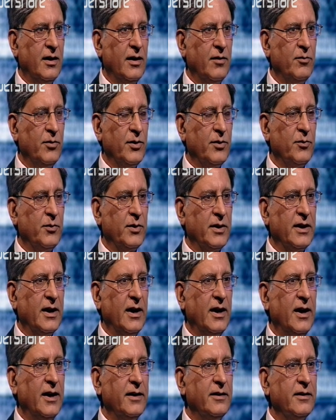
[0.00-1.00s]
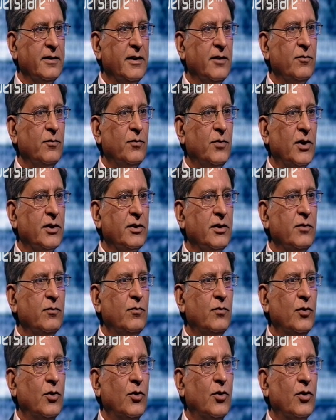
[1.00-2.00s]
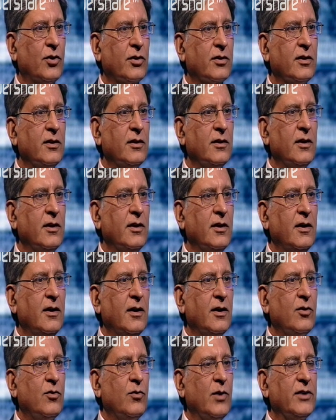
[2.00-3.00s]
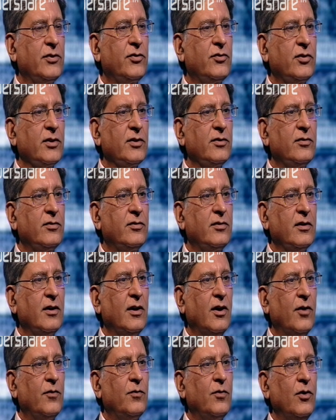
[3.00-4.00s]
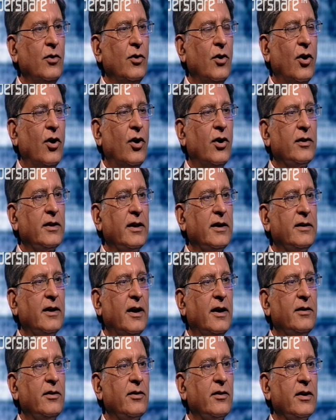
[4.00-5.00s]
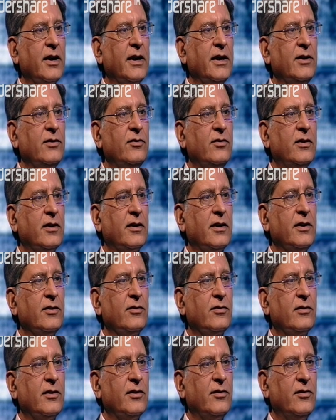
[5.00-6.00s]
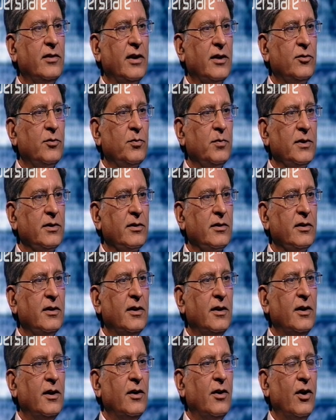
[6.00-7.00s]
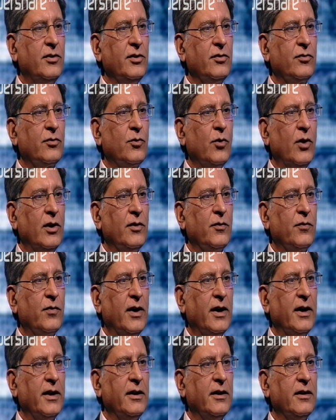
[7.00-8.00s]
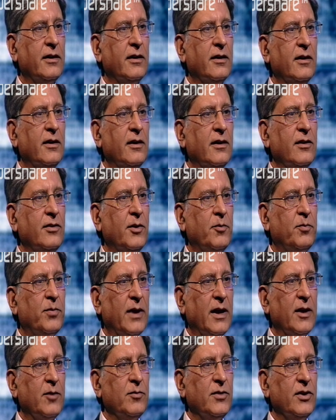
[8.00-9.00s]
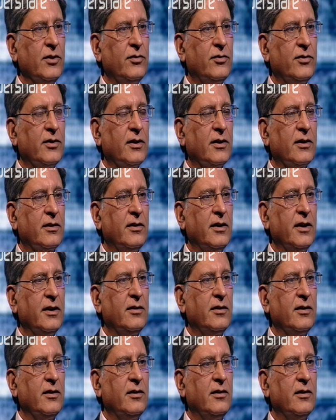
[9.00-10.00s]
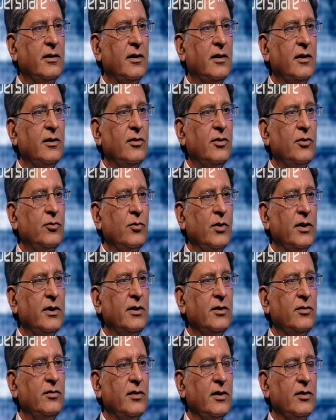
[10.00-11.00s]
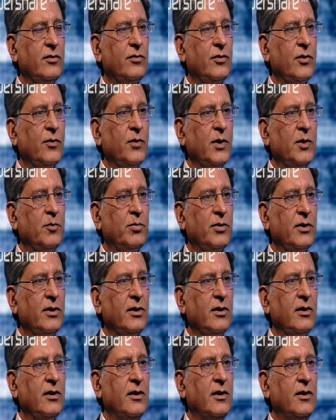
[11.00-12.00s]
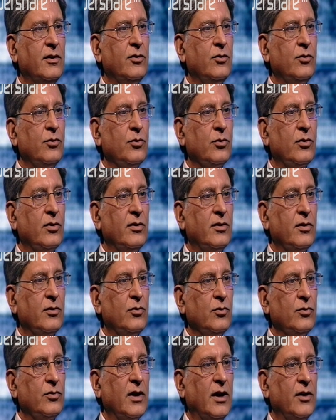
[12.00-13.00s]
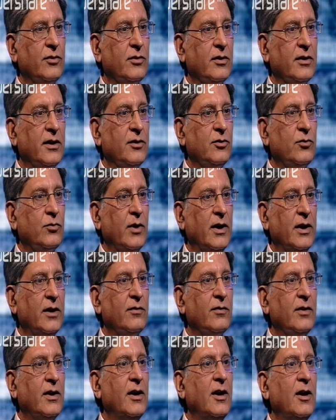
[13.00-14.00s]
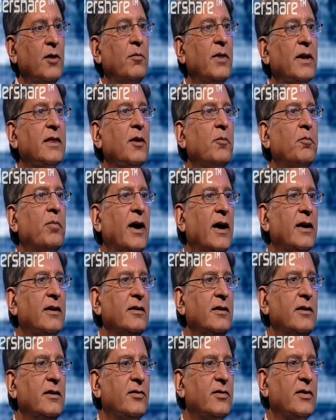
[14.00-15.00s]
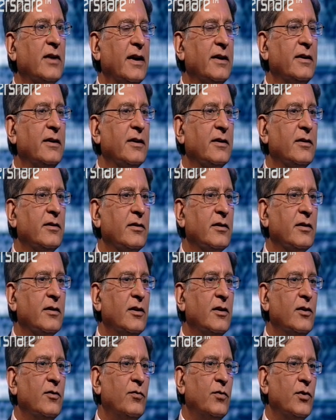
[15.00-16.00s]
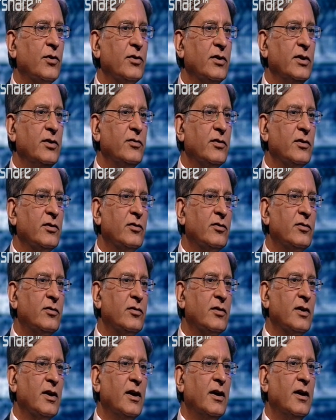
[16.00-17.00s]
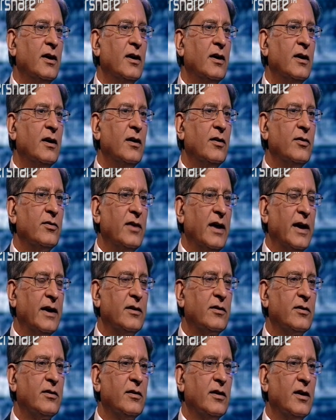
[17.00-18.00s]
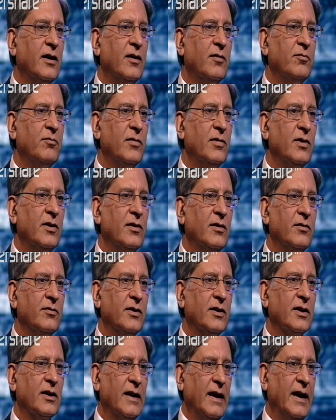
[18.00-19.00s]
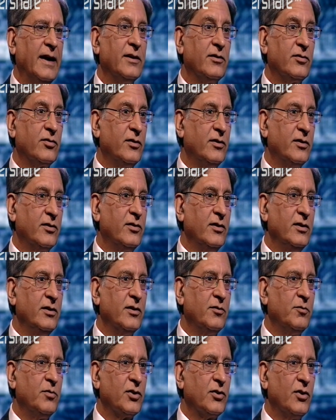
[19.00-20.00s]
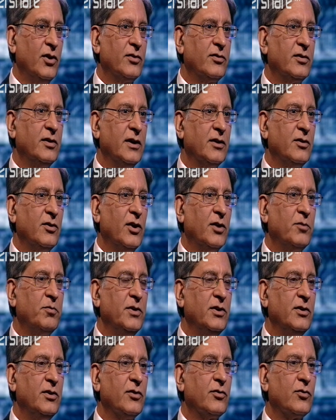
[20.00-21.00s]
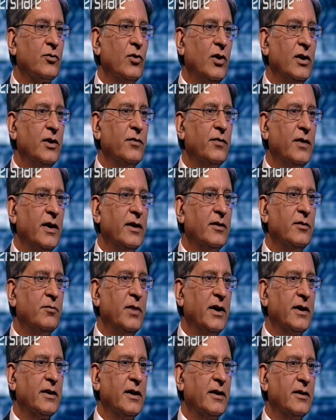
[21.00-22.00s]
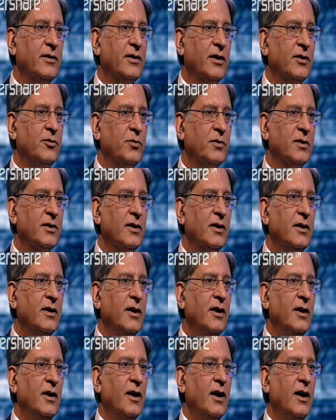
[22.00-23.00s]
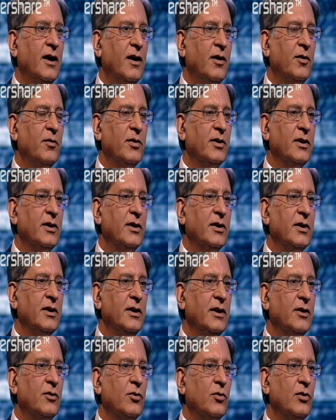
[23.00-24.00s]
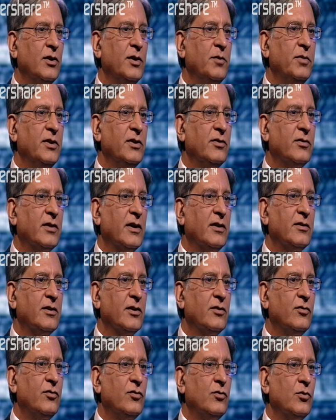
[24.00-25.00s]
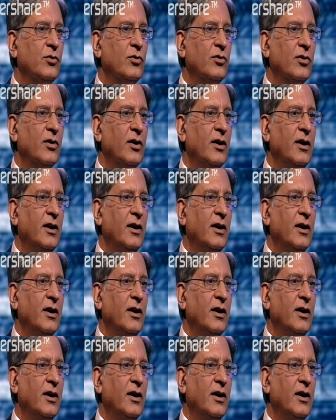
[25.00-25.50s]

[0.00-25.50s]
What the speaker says: with 144 questions of law that I had raised against the judgment of disqualifying the Prime Minister dated the 26th of April 2012. But the party decided, for reasons that the client's decision, because he had not been disqualified by that judgment. He had only been sentenced to